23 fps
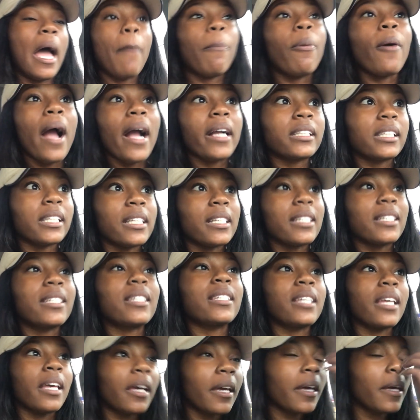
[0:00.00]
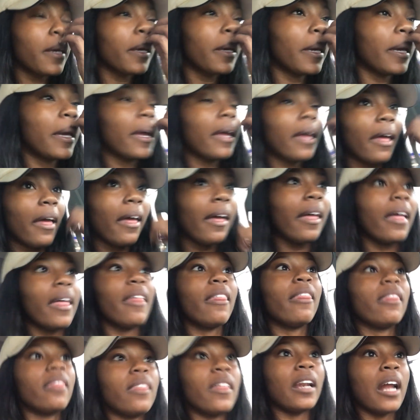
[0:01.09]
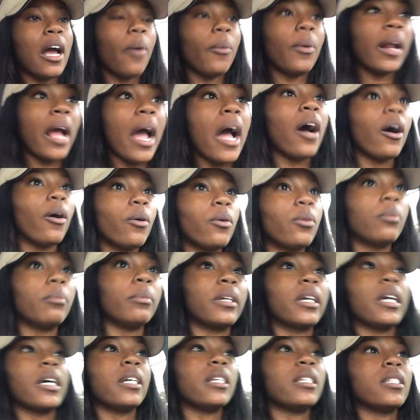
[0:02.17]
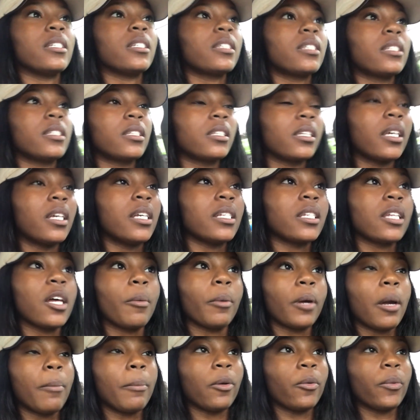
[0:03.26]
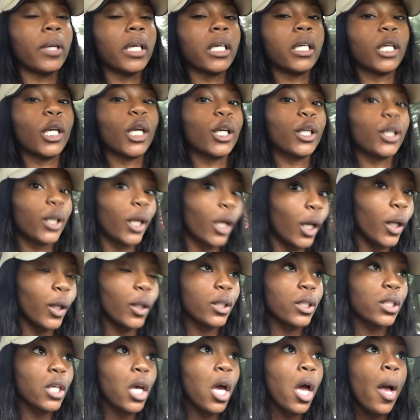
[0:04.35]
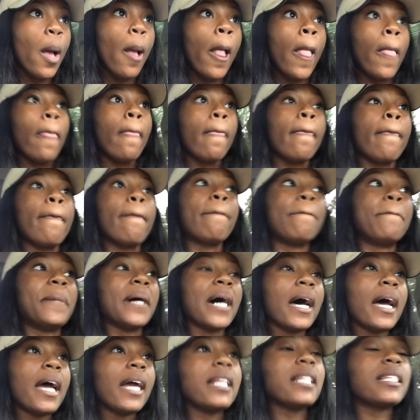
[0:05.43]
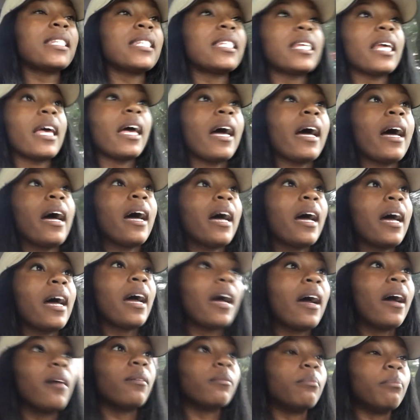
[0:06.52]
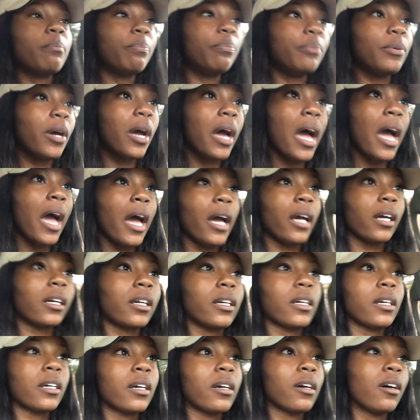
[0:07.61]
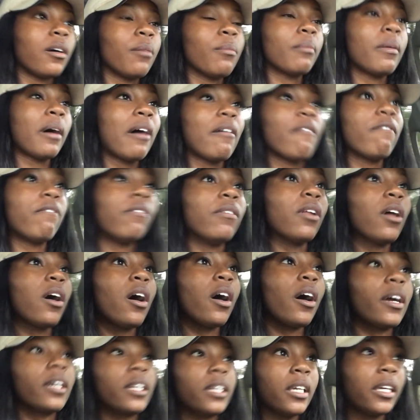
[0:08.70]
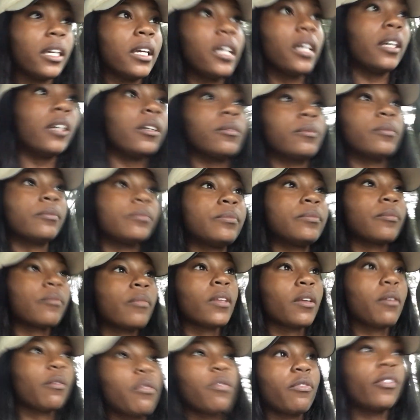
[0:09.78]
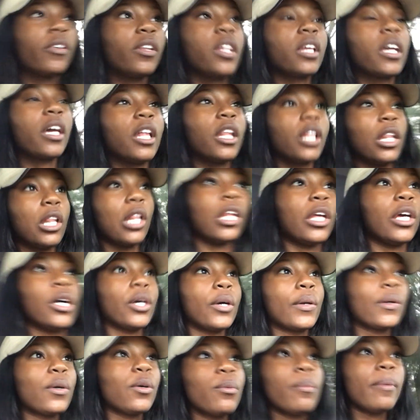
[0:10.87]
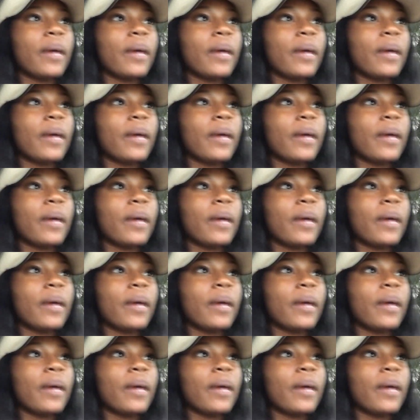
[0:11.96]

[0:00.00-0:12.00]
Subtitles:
had practice. And then I went out because it's homecoming week, get geeked. But I'm back on my vlogging, feeling a little